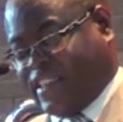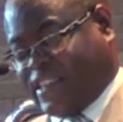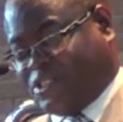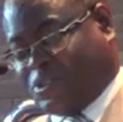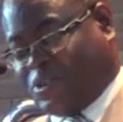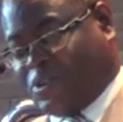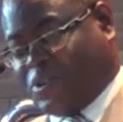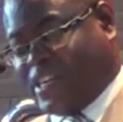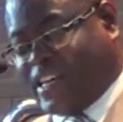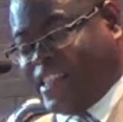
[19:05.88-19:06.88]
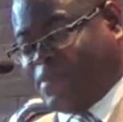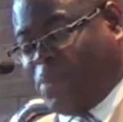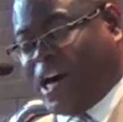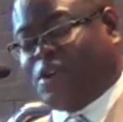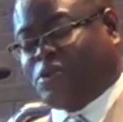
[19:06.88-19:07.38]
that all the other
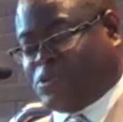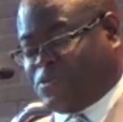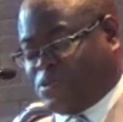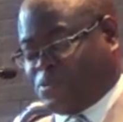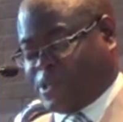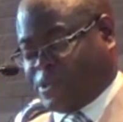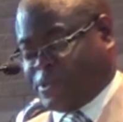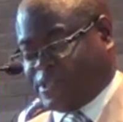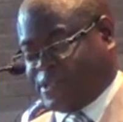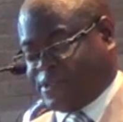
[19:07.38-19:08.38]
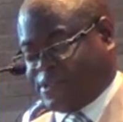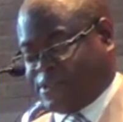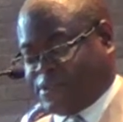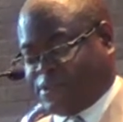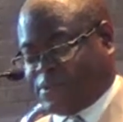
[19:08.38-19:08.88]
powers of the world
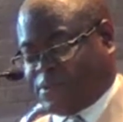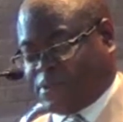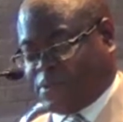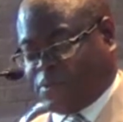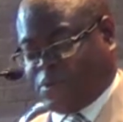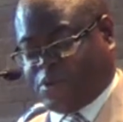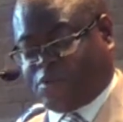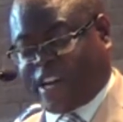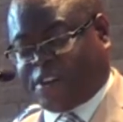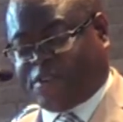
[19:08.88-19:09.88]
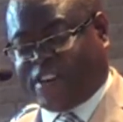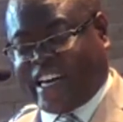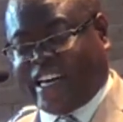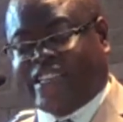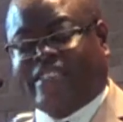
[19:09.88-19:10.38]
would
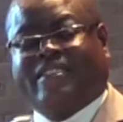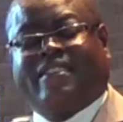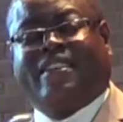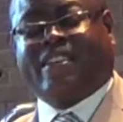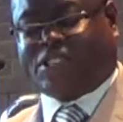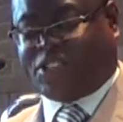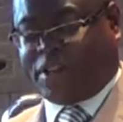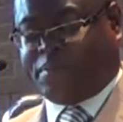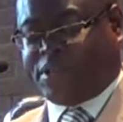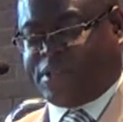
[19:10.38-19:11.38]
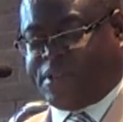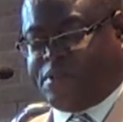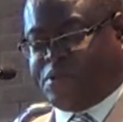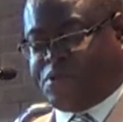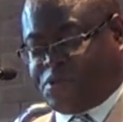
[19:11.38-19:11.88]
recognize and accept
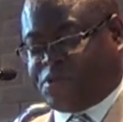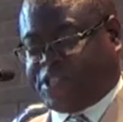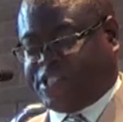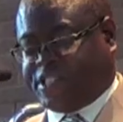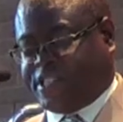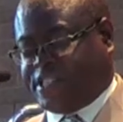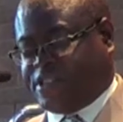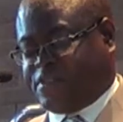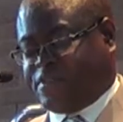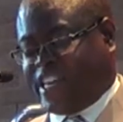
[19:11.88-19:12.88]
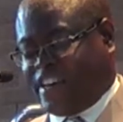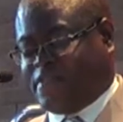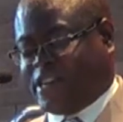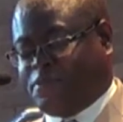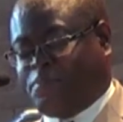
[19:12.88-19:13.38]
the authority of the
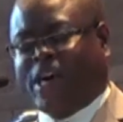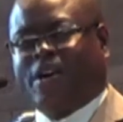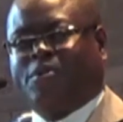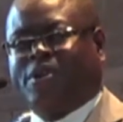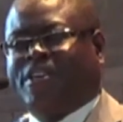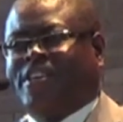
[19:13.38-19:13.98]
heavenly power.